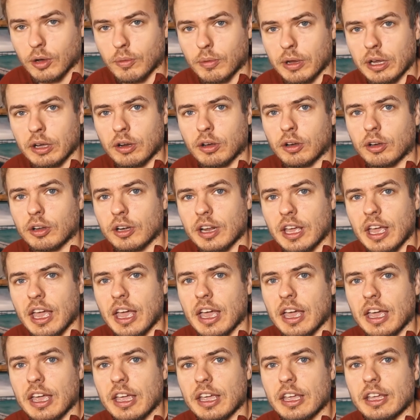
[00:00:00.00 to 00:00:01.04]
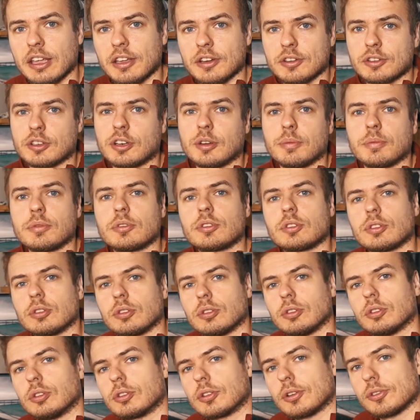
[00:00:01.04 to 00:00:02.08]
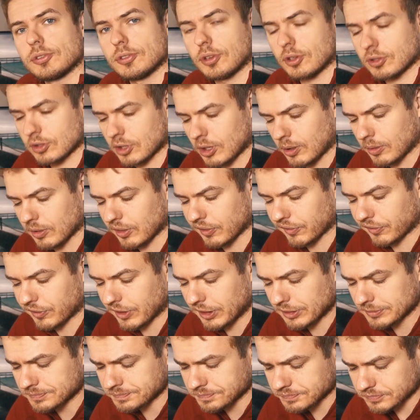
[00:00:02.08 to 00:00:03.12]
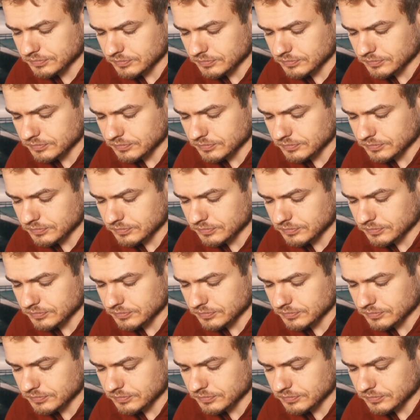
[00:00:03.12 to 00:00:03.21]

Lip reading: went on a trip to Kosciuszko with a friend,